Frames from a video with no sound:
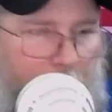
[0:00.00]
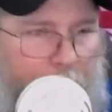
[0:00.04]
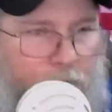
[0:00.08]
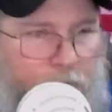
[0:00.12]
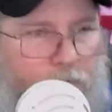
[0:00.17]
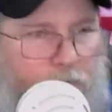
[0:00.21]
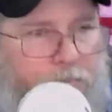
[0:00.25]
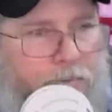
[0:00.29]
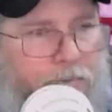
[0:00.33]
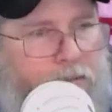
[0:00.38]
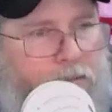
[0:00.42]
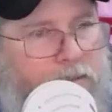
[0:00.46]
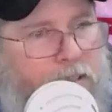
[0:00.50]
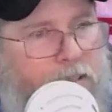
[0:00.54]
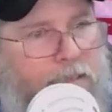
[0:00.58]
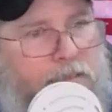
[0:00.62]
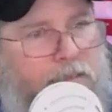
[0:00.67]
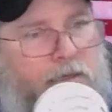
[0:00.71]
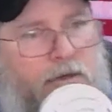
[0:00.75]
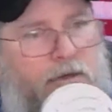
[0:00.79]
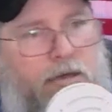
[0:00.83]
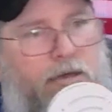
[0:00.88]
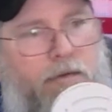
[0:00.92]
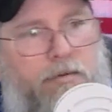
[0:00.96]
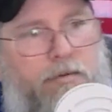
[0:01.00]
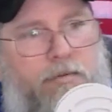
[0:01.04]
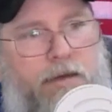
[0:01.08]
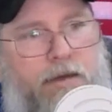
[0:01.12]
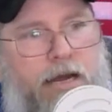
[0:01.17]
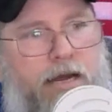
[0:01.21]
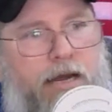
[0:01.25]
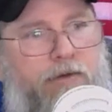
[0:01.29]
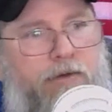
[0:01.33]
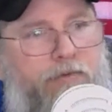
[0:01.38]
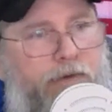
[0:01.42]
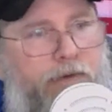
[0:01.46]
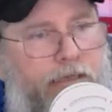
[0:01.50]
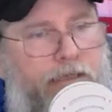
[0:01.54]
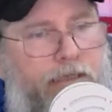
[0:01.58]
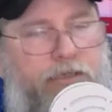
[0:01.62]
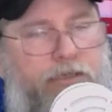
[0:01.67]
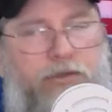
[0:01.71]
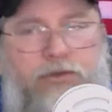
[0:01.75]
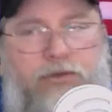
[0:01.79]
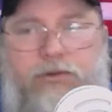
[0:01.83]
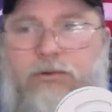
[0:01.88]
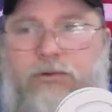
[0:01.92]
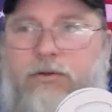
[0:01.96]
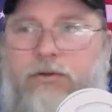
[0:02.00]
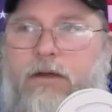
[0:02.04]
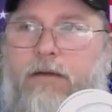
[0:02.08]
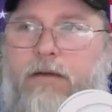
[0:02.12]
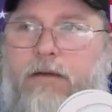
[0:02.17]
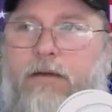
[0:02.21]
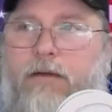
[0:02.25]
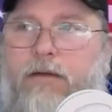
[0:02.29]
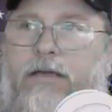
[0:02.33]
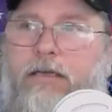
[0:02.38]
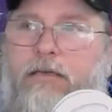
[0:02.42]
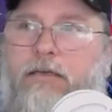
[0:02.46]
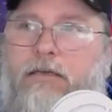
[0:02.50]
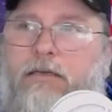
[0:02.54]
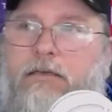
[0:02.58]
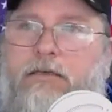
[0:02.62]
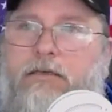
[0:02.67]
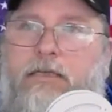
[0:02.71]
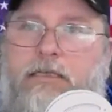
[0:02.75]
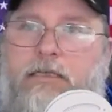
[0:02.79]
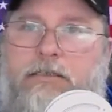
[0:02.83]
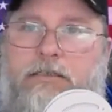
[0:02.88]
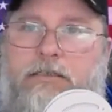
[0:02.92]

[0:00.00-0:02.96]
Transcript: do appreciate y'all coming by. I really do. I mean, it's